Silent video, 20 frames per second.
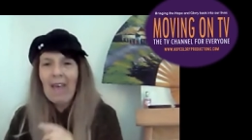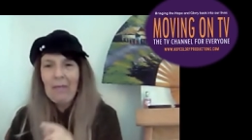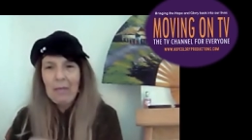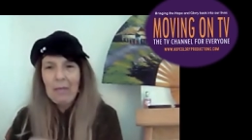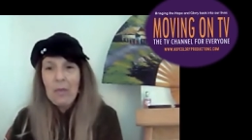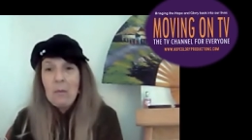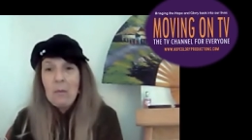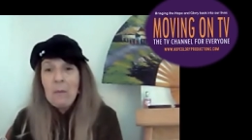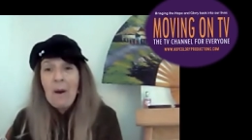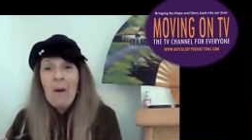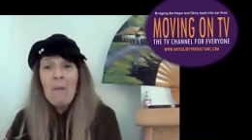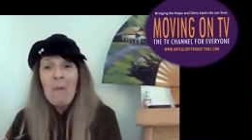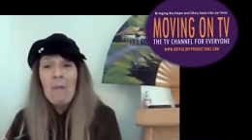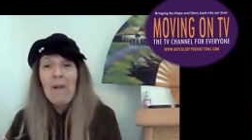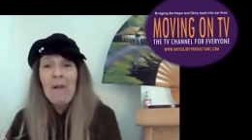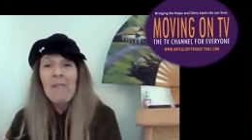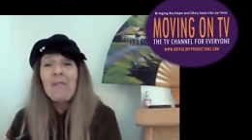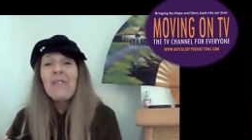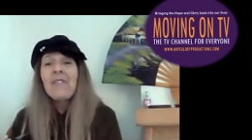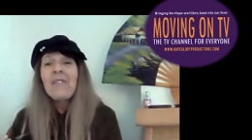At the
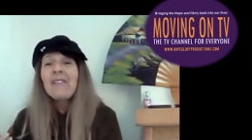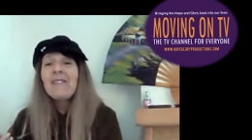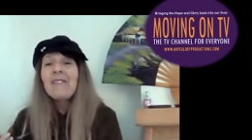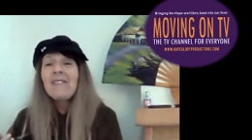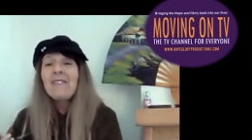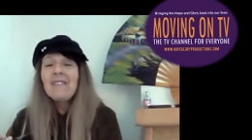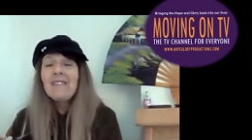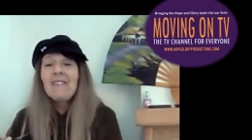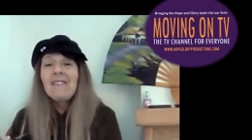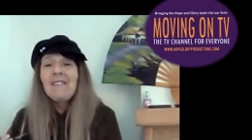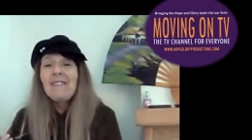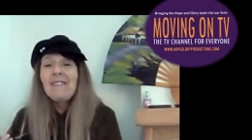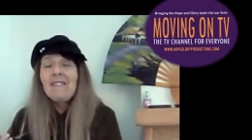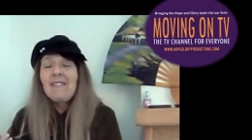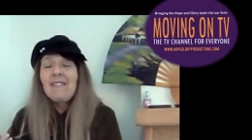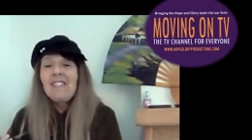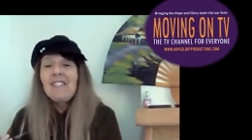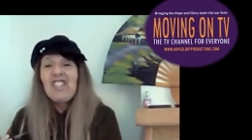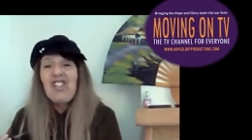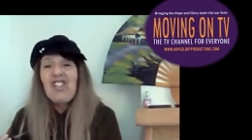moment,
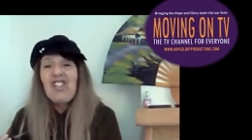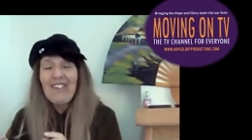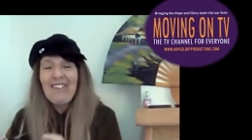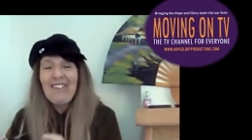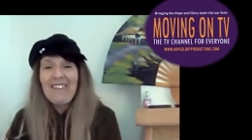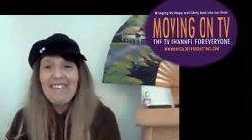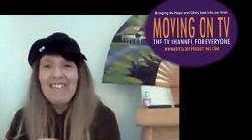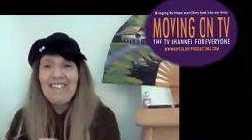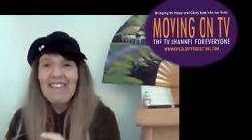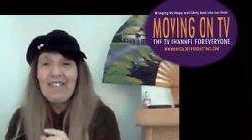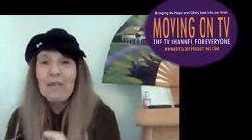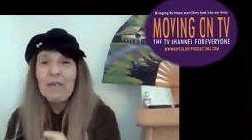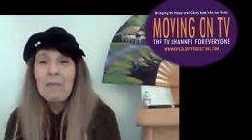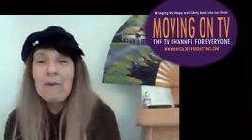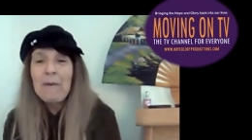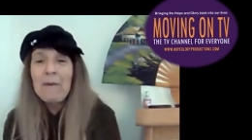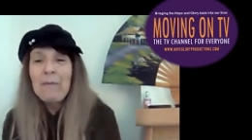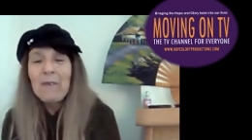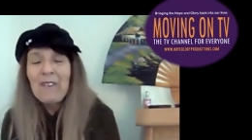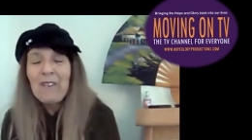you're listening to
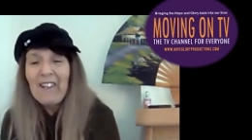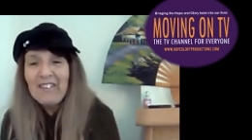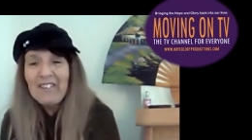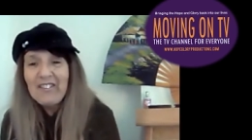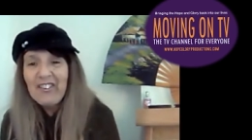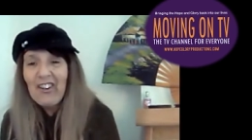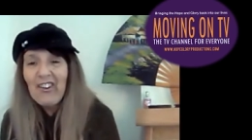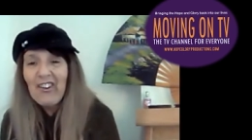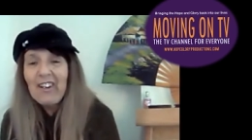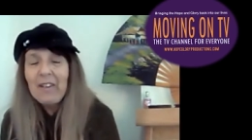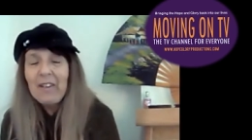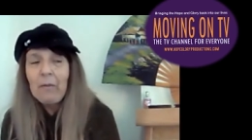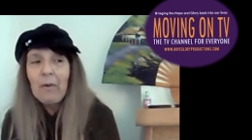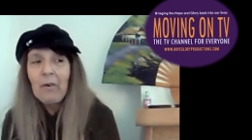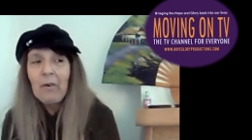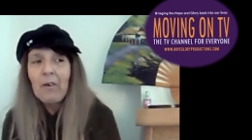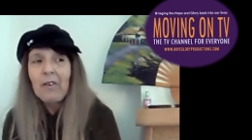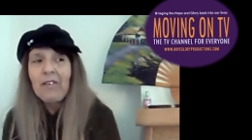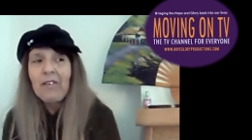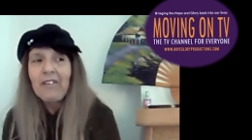people like Charlie
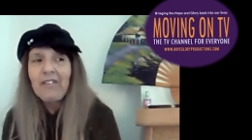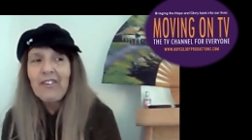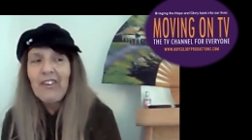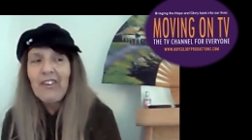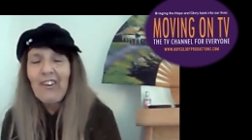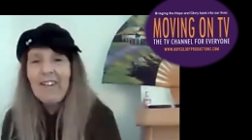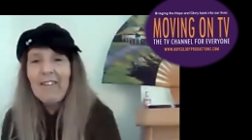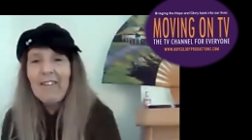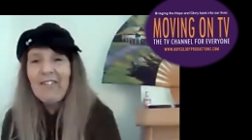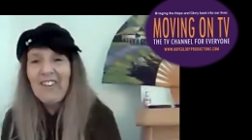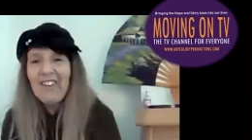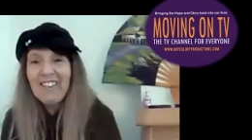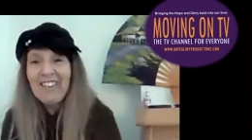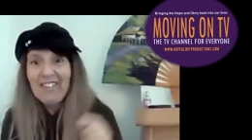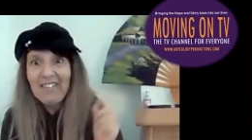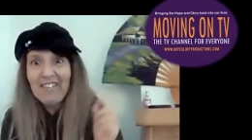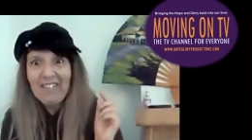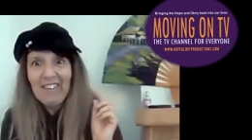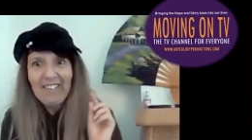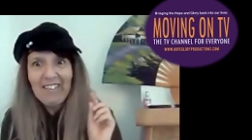Ward and Charlie Freak
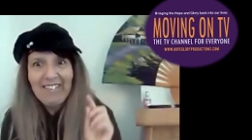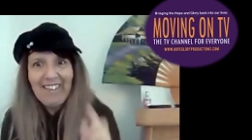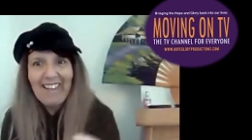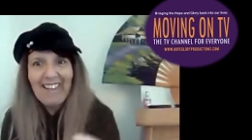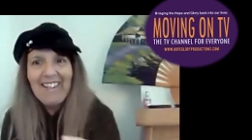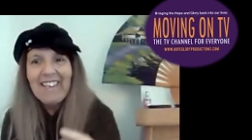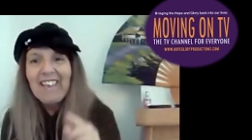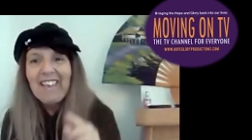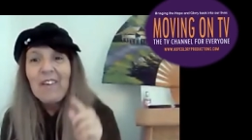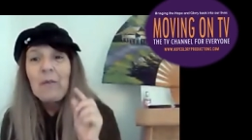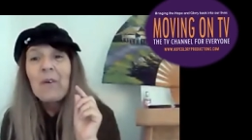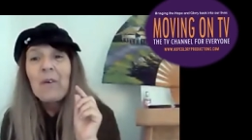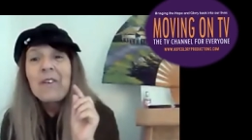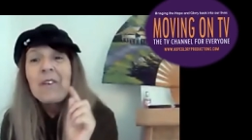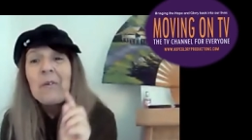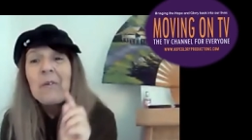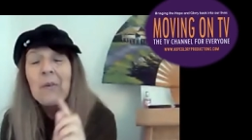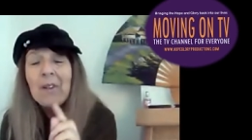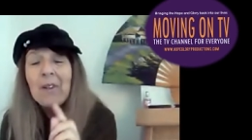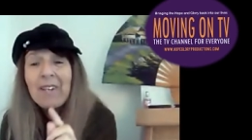because they're telling you what
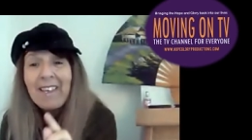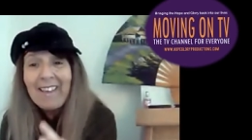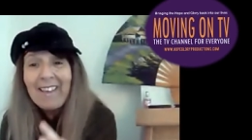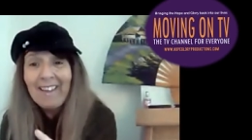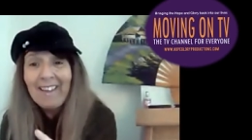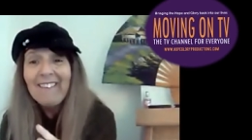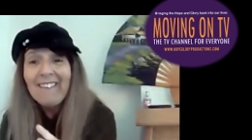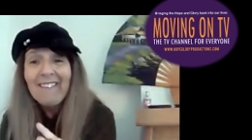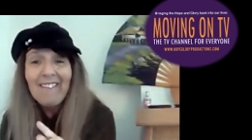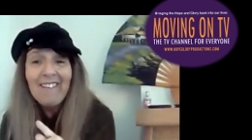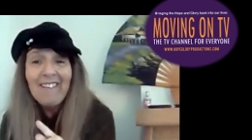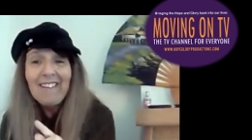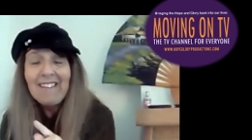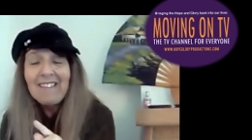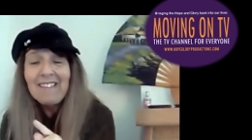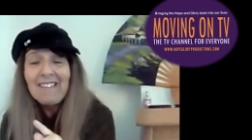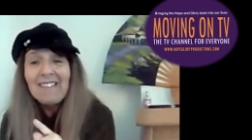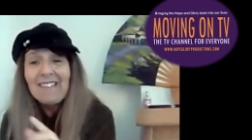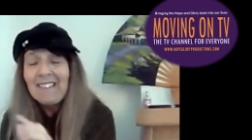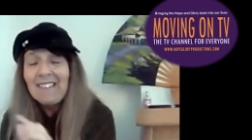you want to hear.
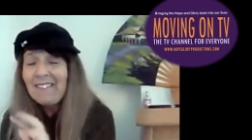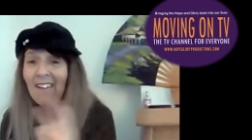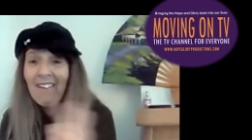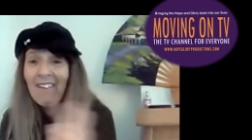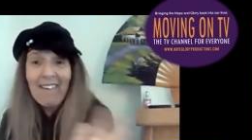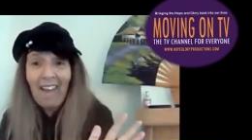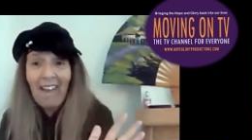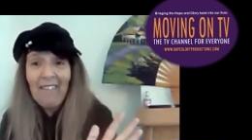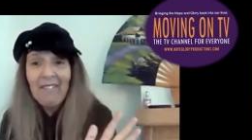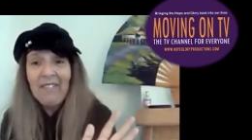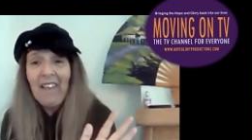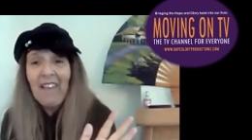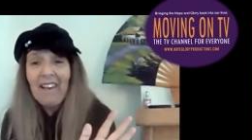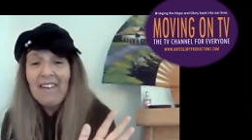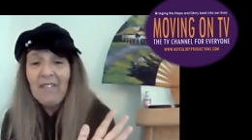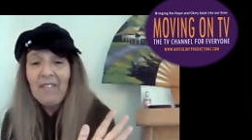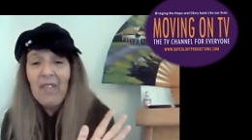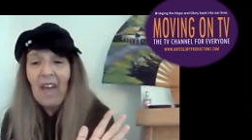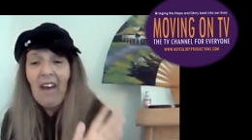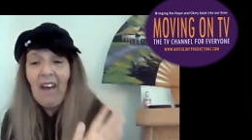And I can't tell
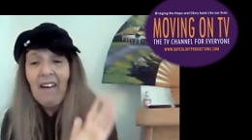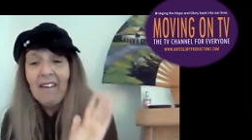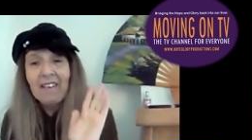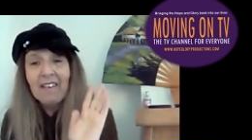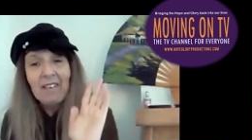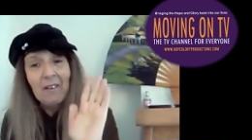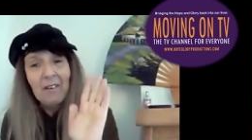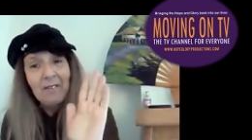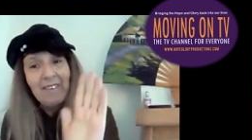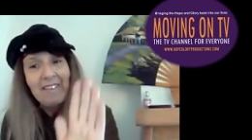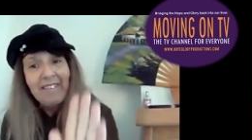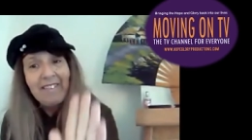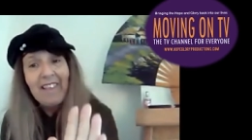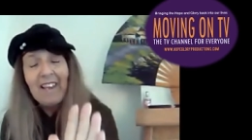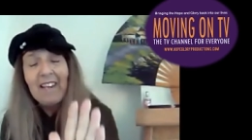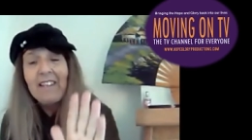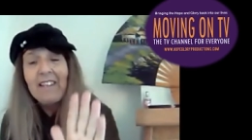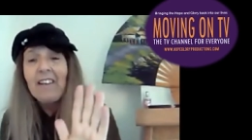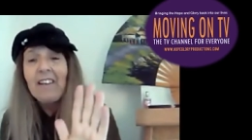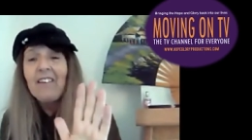you that. I can only
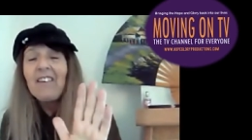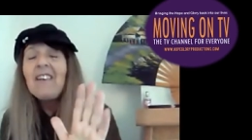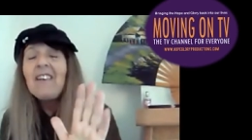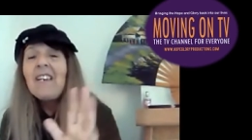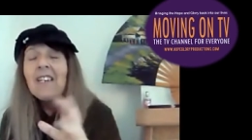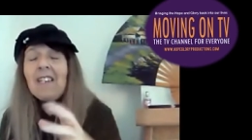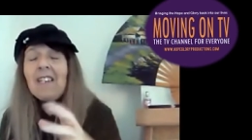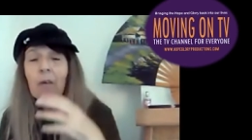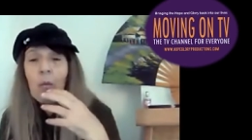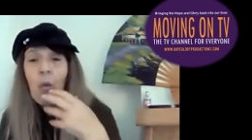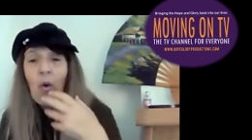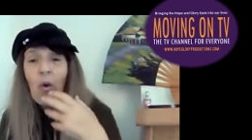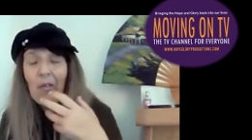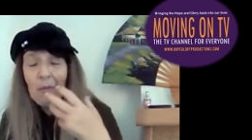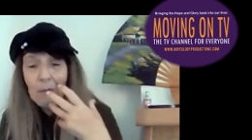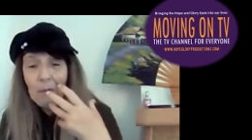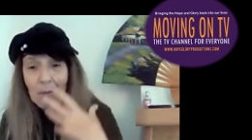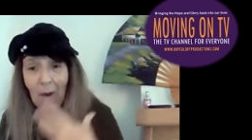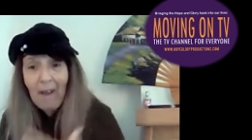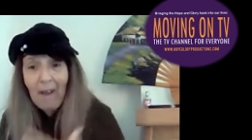tell you
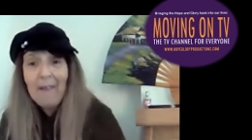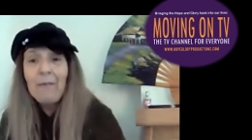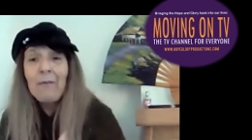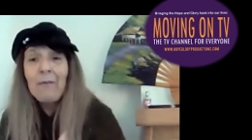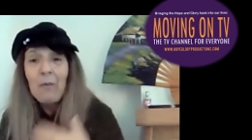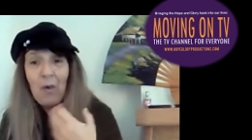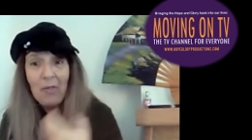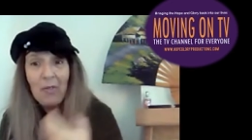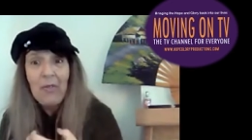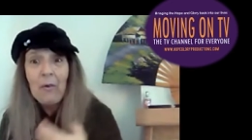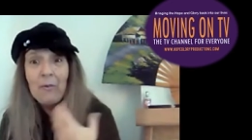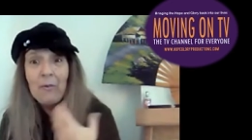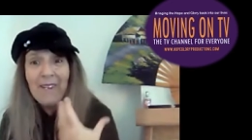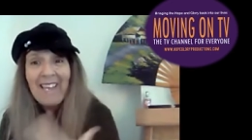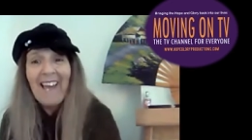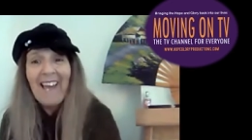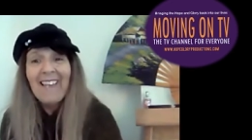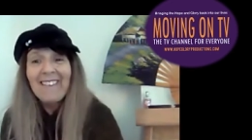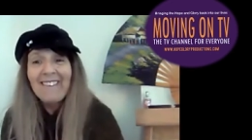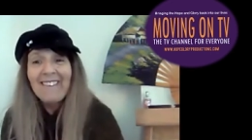what my what the
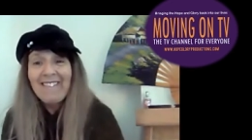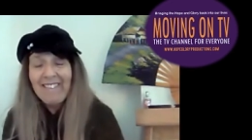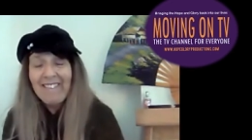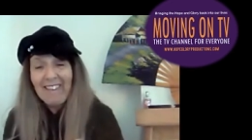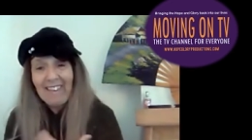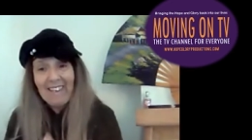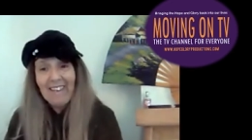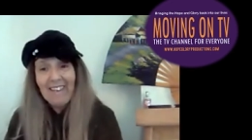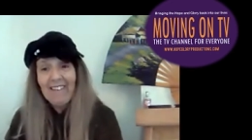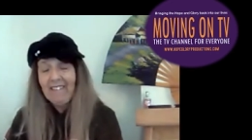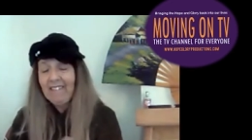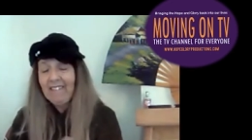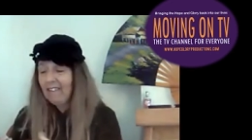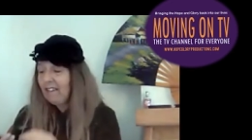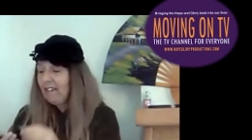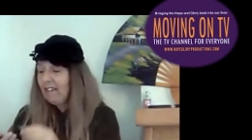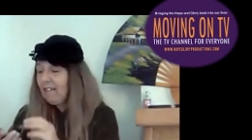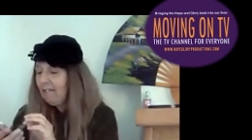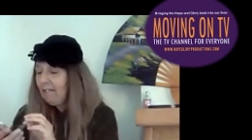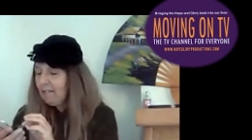reality is.
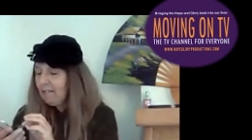